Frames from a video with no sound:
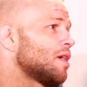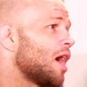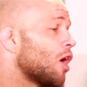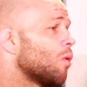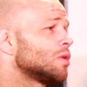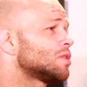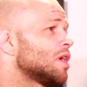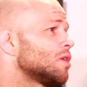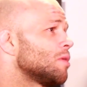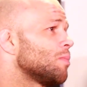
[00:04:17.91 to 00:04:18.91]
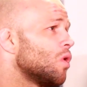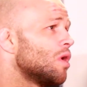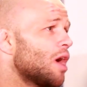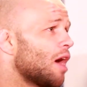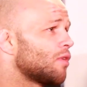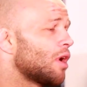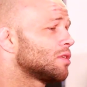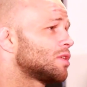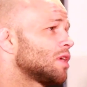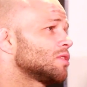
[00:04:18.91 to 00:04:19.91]
I got one takedown, but I've not
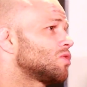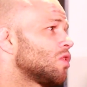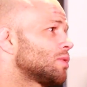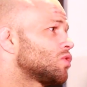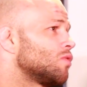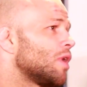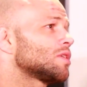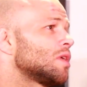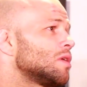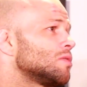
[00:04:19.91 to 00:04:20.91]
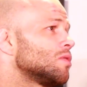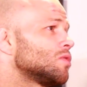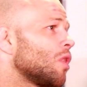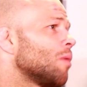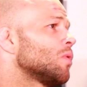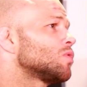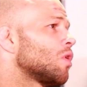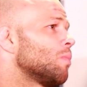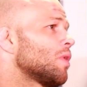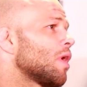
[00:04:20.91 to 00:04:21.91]
had the chance to show my true wrestling, and there's a lot more to
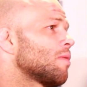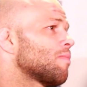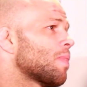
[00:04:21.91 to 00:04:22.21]
come with that.